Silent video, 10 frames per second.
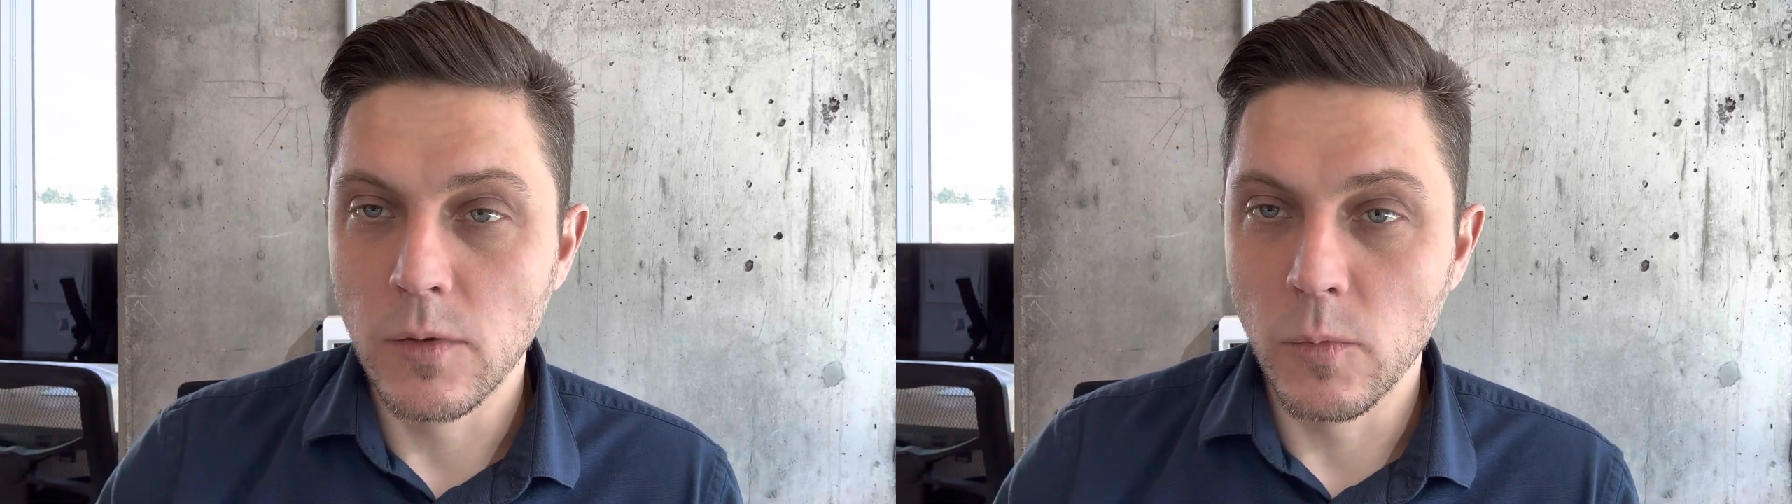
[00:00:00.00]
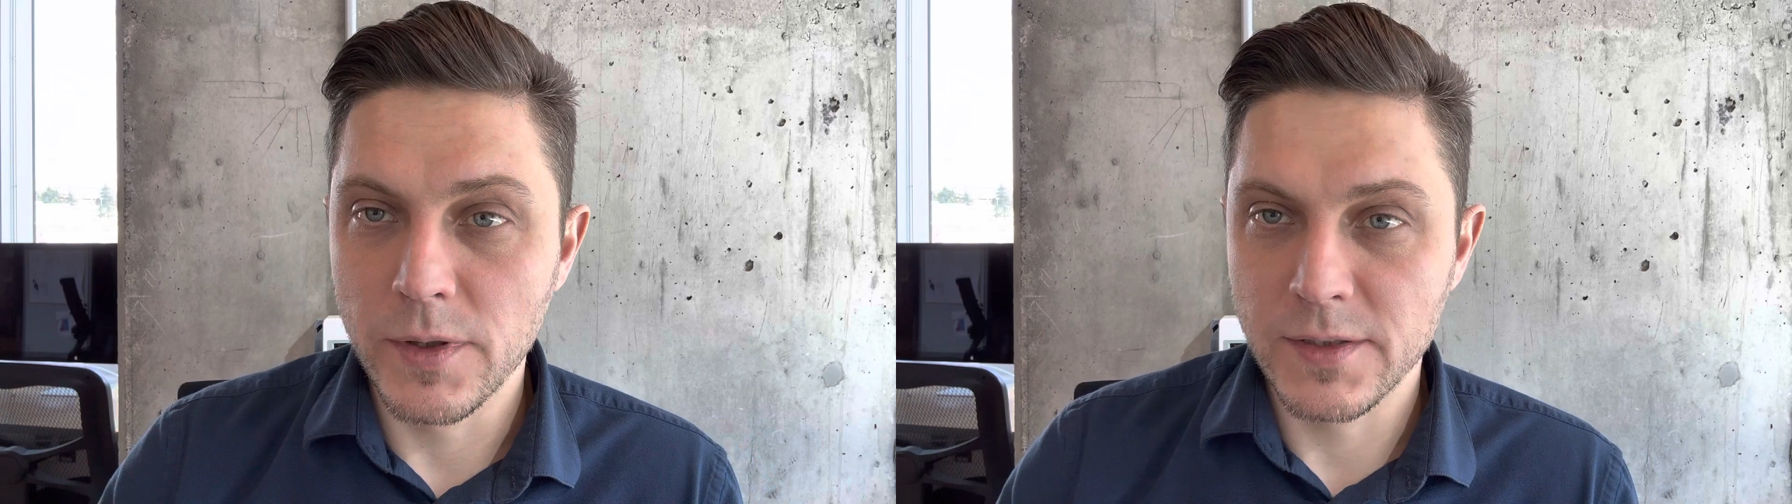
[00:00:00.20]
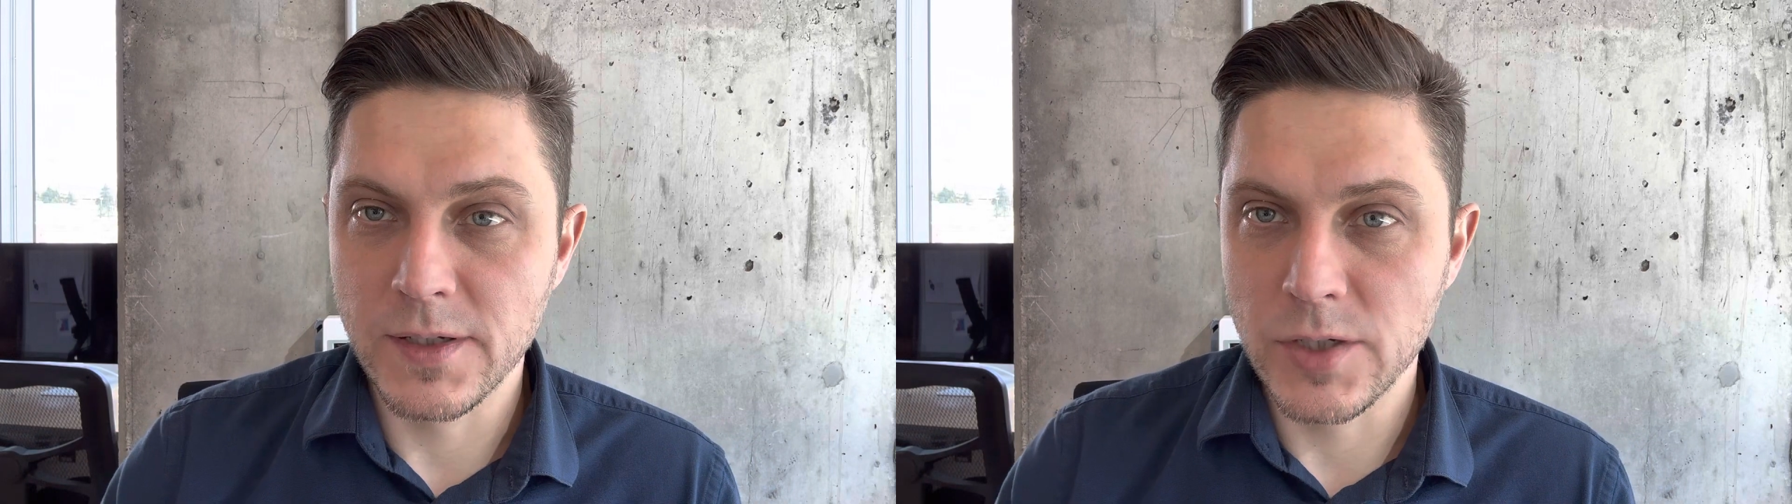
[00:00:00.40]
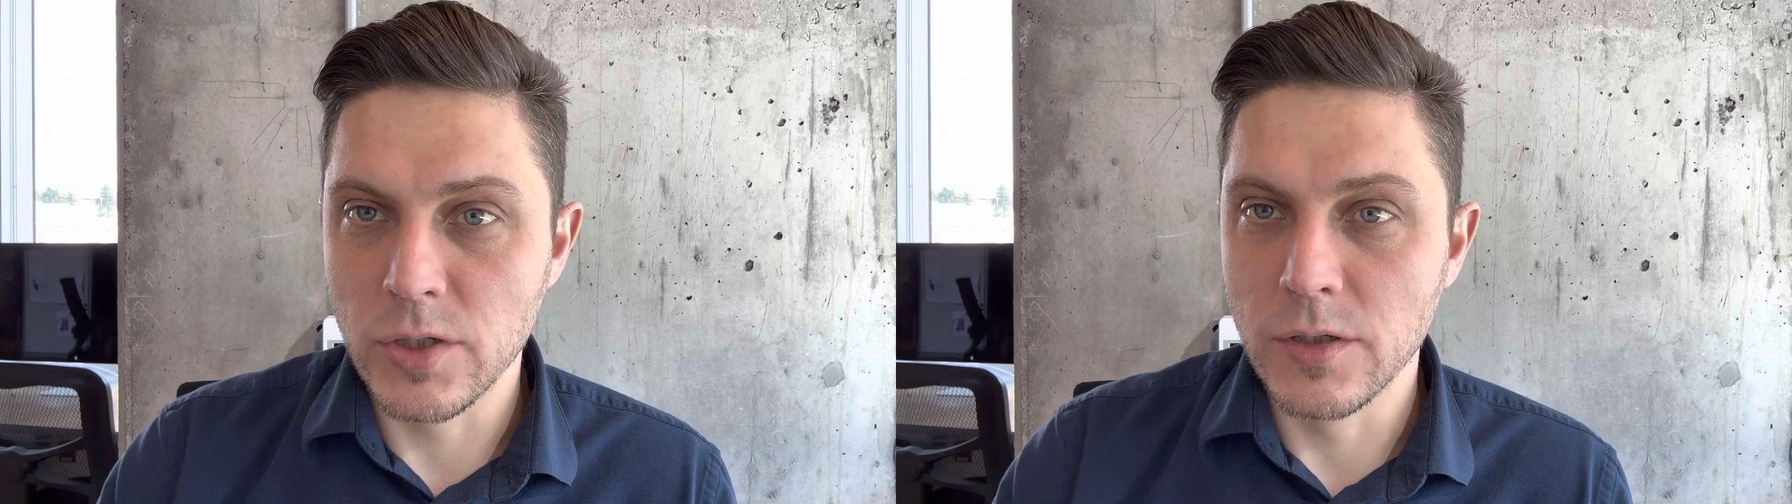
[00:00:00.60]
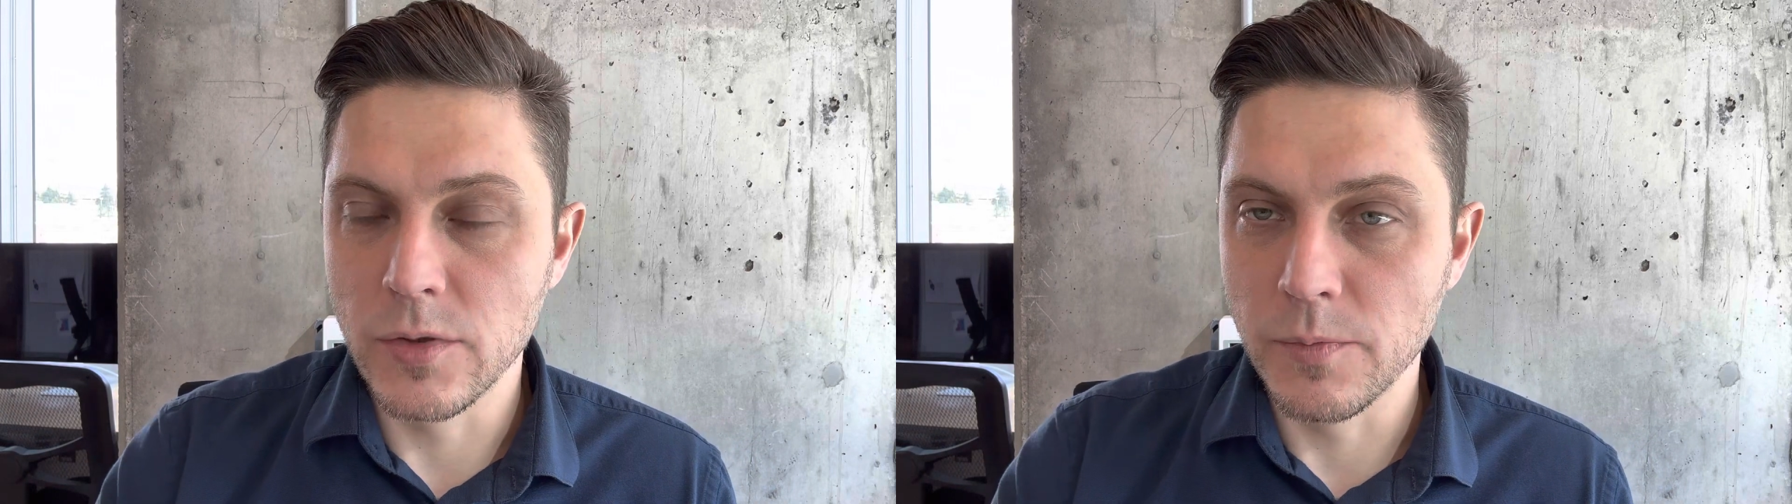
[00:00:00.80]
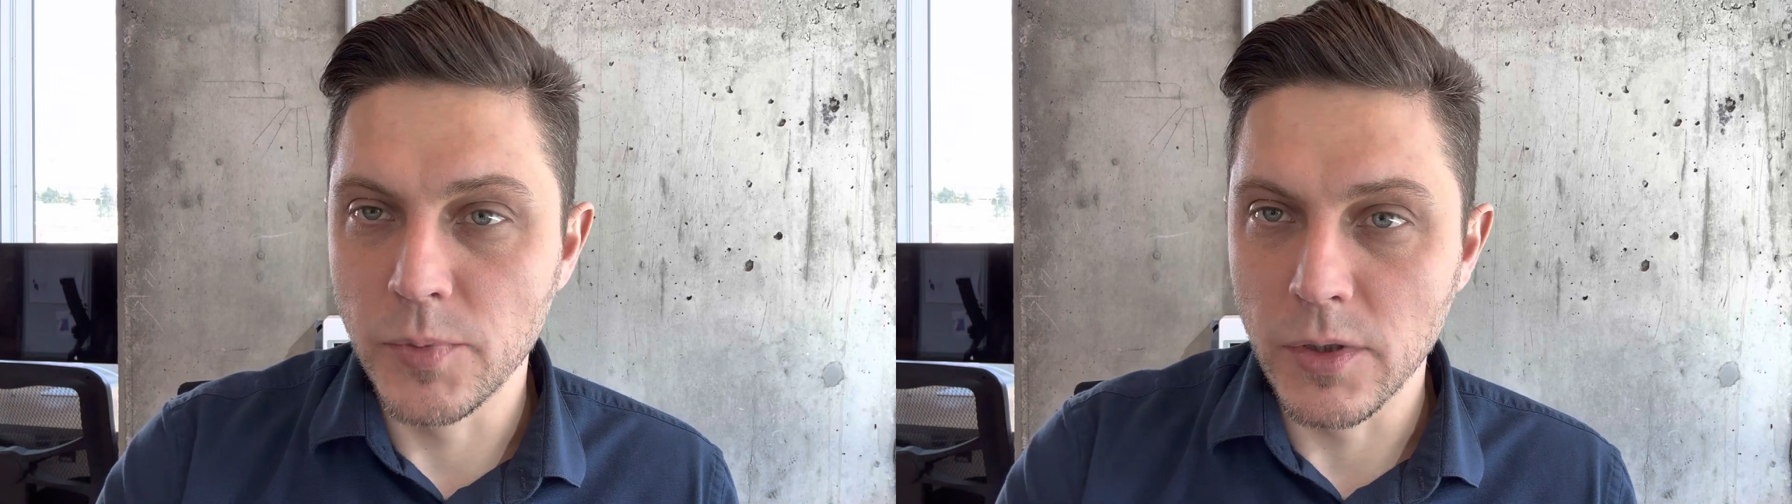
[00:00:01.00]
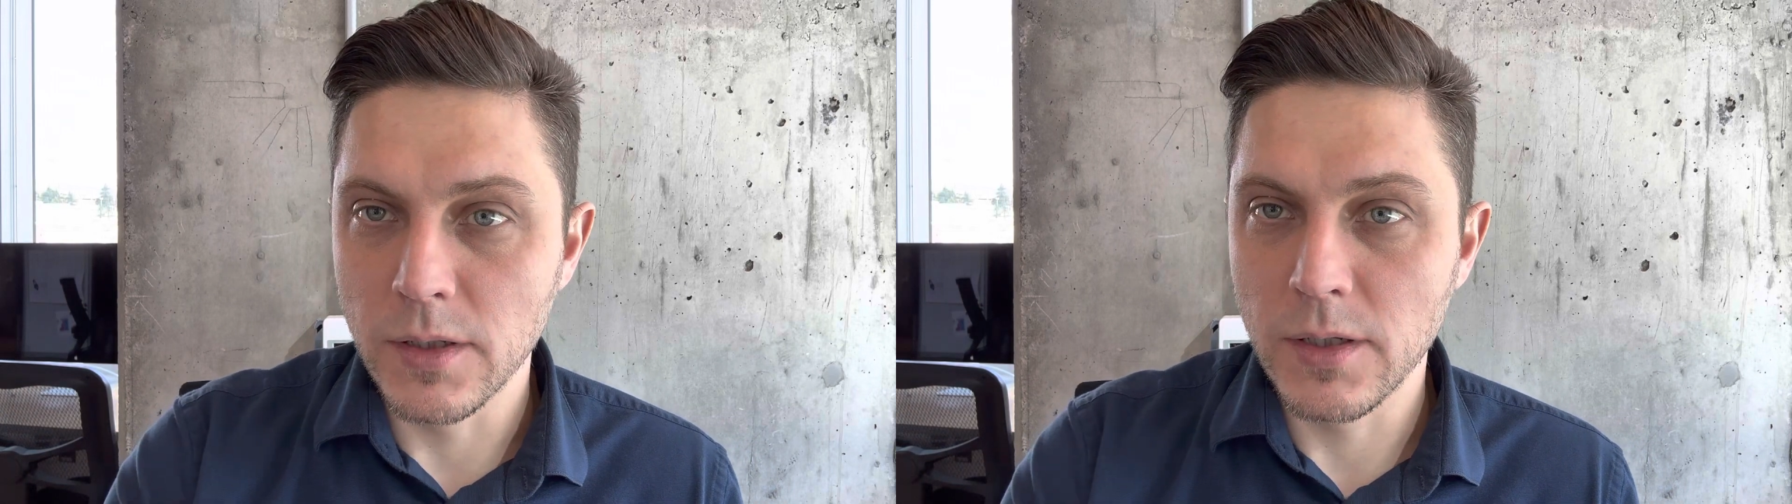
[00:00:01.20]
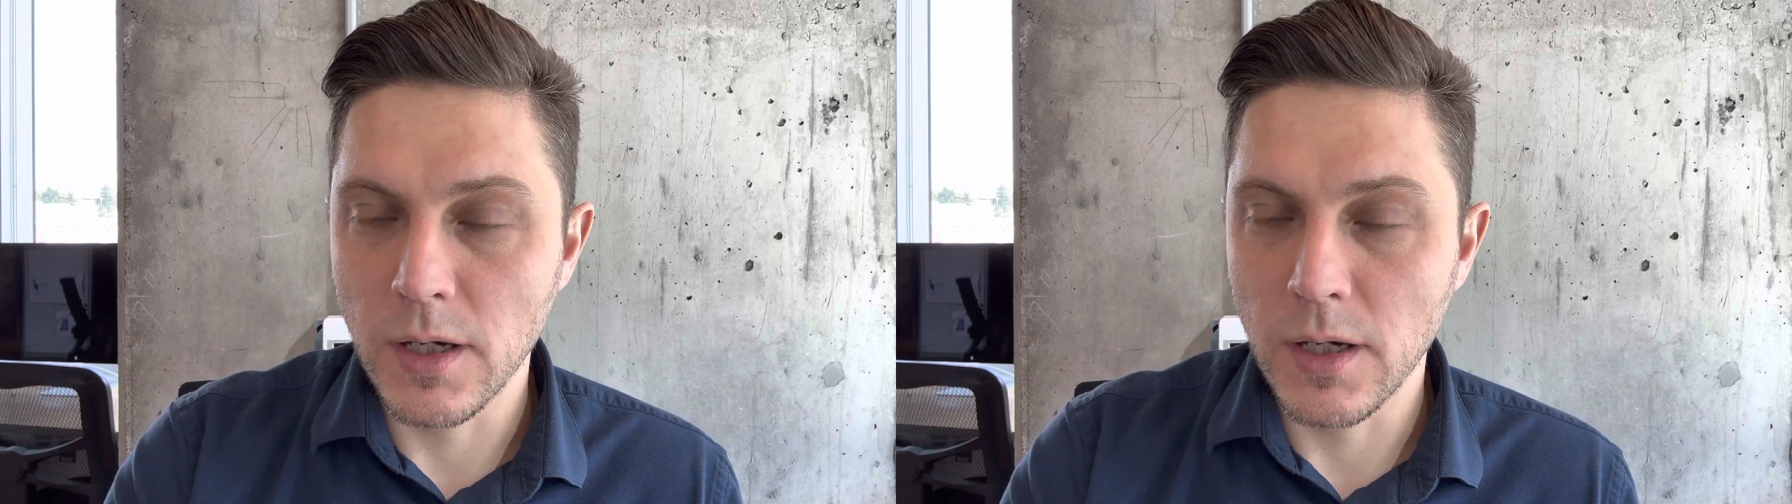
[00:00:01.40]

with his decision to put